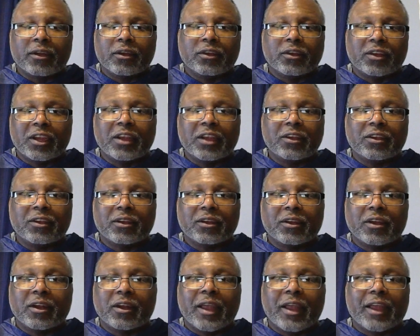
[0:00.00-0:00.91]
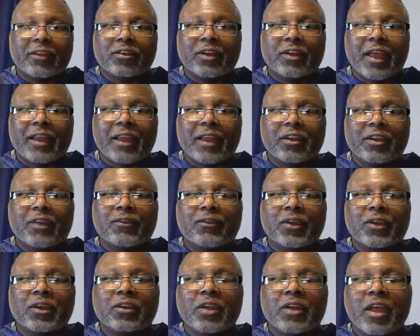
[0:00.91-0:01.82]
cease collection
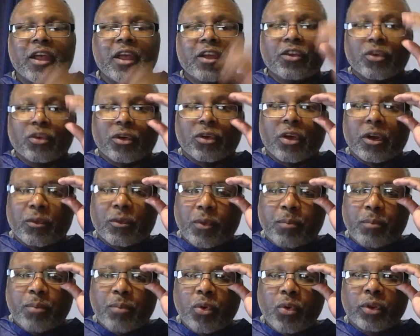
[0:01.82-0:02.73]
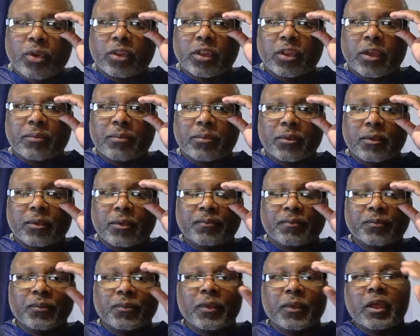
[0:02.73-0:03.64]
activities, you're going to report them.
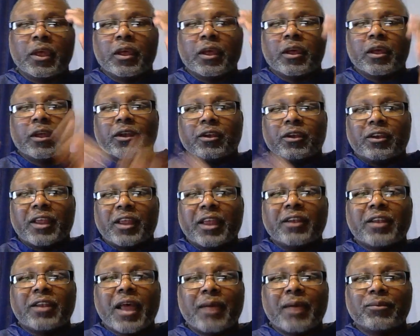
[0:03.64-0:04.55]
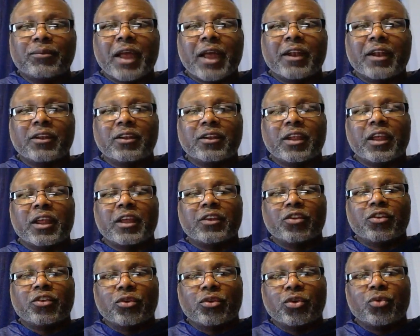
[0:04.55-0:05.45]
10 times out of
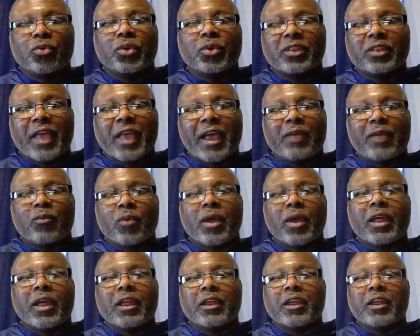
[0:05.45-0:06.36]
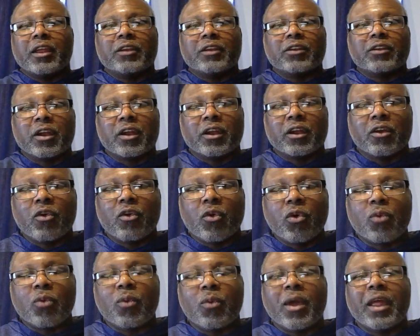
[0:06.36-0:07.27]
10, you do it that way, it's going to
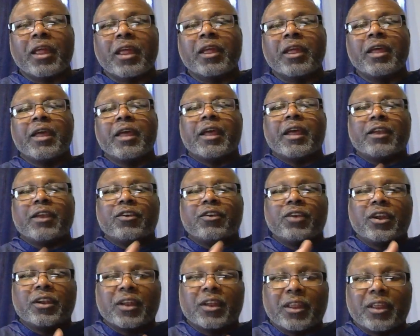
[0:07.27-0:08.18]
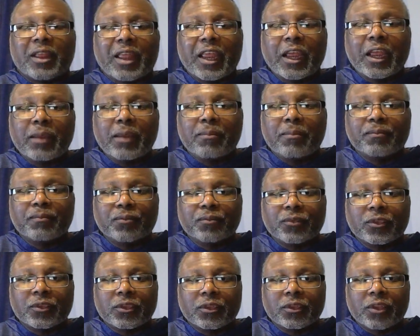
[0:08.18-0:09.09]
go away, and you need to keep
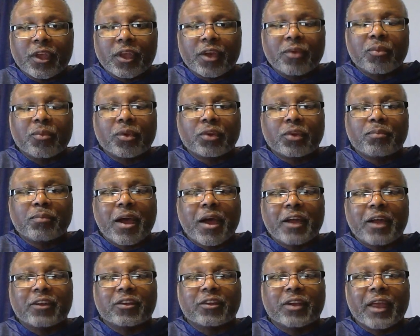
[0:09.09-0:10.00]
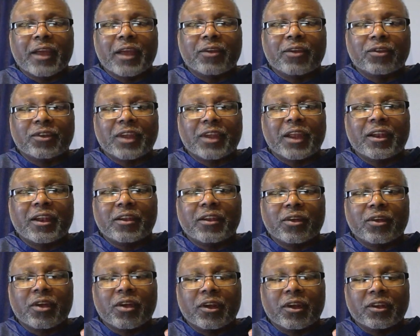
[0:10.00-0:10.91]
their response letter saying that
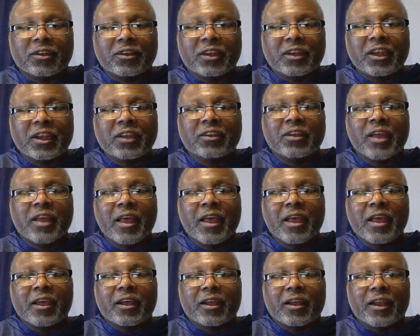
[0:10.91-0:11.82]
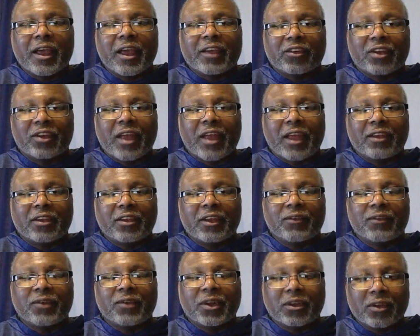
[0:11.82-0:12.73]
they're going to cease collection
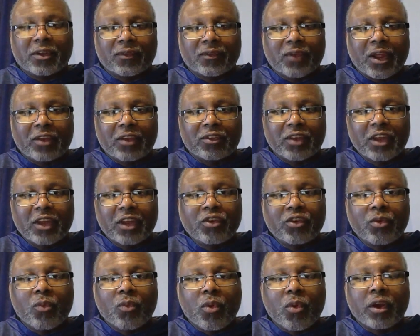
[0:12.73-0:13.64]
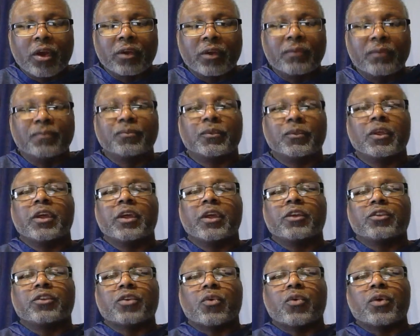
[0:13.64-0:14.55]
activities if they send you one.
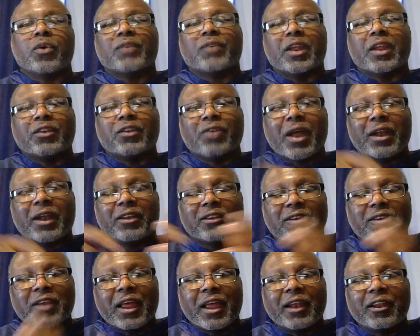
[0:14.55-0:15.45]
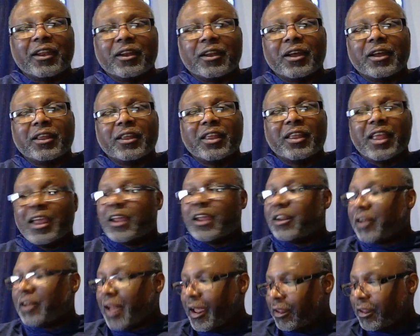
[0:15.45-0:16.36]
So if they try to sell it
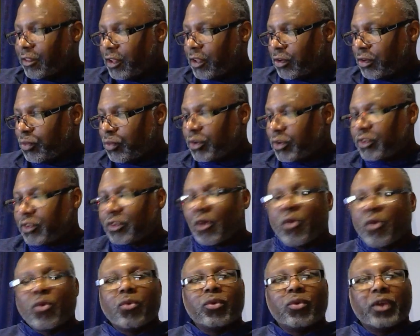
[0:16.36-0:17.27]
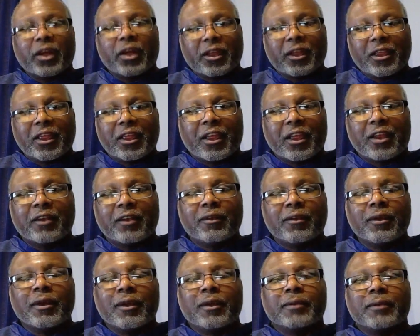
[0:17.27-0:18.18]
again, like this was sold again